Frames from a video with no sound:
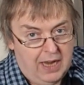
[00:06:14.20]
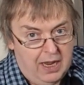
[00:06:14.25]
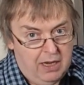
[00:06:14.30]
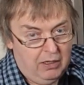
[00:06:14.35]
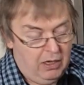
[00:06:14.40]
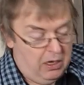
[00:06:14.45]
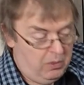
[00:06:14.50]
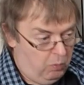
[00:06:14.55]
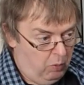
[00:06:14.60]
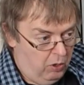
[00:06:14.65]

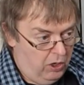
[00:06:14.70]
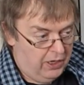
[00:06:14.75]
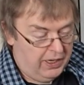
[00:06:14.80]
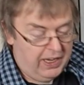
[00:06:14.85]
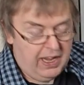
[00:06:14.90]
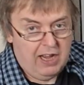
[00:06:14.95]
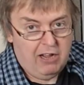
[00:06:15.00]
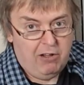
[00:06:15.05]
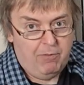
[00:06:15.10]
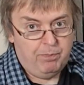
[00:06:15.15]
down and
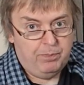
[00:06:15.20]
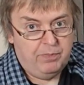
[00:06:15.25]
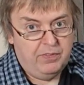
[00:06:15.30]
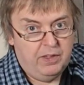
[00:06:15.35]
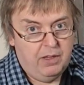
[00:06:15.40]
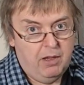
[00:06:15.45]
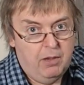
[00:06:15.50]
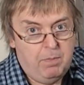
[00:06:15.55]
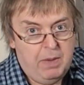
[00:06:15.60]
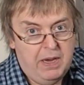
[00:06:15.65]
work out
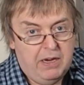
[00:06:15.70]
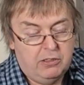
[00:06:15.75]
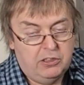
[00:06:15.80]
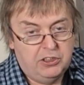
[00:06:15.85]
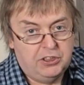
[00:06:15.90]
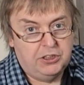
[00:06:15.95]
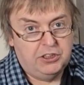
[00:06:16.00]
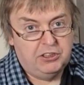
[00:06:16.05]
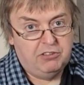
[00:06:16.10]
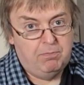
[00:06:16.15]

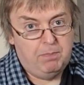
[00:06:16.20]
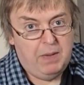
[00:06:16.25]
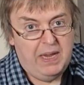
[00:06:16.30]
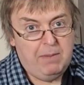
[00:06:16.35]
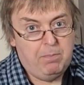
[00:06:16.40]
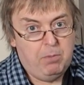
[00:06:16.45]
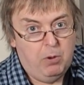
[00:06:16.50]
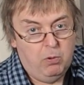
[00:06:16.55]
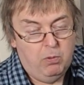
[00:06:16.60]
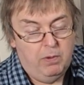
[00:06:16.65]
appearances of
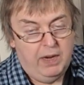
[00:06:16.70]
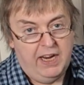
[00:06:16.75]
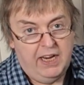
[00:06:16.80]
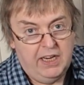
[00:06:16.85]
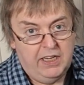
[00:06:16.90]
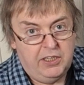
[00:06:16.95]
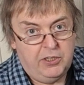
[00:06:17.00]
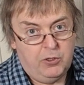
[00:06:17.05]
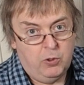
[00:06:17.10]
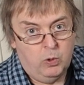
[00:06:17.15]
people
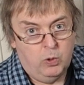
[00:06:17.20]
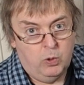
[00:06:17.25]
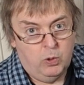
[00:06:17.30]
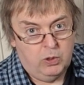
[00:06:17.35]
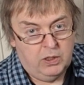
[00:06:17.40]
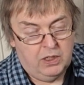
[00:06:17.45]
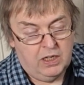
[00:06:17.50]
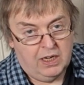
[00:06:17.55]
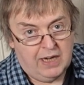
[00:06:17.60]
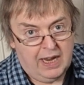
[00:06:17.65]
in
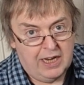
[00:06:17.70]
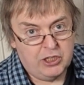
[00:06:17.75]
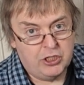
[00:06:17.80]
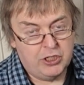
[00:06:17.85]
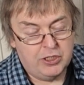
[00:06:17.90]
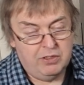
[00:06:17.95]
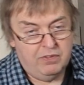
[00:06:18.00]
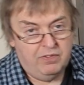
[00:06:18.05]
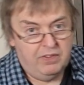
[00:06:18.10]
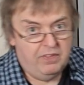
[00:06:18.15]
your
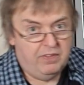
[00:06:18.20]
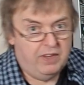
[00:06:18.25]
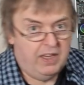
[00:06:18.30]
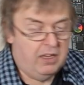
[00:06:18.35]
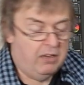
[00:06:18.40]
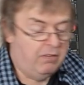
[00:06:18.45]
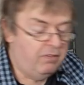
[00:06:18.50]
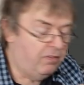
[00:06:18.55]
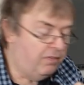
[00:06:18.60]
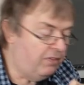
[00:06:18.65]
collection
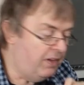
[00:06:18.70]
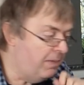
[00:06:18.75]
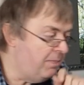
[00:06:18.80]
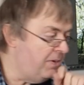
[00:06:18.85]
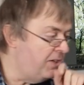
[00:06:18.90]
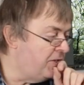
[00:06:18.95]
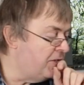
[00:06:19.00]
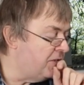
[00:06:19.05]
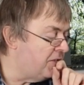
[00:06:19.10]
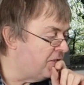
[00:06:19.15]
of
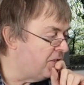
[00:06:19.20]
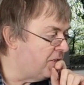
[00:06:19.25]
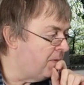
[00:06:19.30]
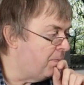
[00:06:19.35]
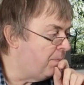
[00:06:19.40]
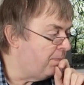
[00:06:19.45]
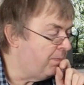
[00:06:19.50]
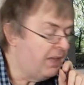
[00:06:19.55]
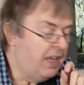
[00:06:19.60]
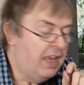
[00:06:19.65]
images.
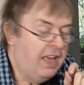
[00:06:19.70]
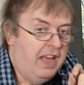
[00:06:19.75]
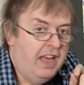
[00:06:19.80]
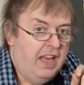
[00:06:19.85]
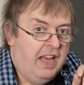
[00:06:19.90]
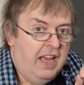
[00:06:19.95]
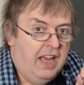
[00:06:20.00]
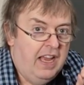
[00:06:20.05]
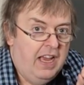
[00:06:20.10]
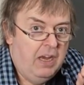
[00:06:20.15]

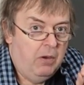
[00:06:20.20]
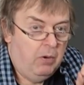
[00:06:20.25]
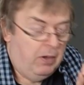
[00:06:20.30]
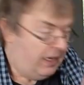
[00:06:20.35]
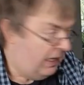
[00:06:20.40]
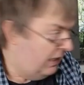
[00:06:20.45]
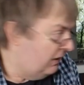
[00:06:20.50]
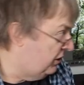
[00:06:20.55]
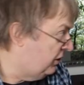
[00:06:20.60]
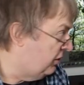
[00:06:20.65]

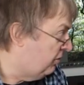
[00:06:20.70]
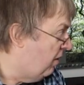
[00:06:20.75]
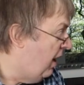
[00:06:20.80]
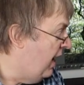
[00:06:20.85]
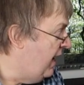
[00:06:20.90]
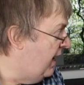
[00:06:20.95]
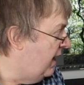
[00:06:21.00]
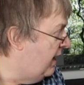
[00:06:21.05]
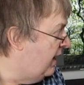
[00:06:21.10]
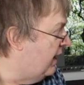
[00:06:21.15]
Well, that's
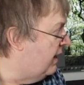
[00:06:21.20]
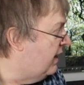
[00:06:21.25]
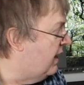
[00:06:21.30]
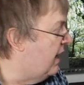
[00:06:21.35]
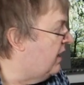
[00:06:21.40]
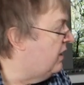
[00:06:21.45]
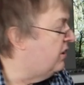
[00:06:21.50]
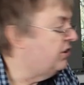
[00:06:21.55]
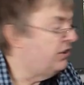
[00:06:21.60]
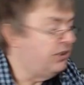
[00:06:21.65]
great. It
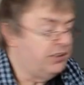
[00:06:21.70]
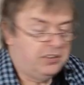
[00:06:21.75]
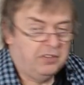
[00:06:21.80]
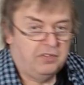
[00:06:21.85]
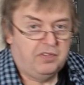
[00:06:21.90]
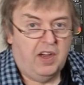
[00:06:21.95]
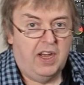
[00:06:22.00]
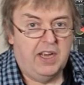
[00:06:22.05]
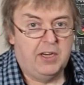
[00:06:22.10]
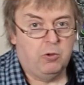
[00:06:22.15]
allows you to
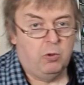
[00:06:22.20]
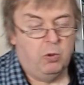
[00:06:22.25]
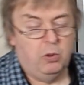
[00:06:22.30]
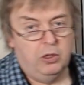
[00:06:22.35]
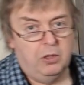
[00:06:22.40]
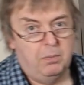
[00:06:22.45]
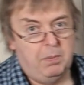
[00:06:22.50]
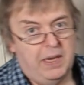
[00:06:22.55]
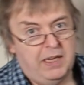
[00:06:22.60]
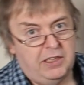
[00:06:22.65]
find
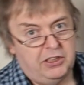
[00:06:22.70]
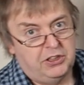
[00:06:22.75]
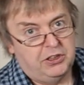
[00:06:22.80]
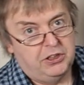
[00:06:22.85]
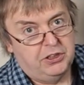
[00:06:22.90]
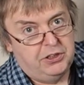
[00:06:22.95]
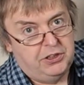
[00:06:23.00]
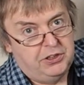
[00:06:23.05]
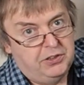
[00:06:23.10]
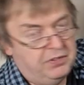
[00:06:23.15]
all the
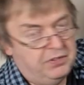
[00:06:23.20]
pictures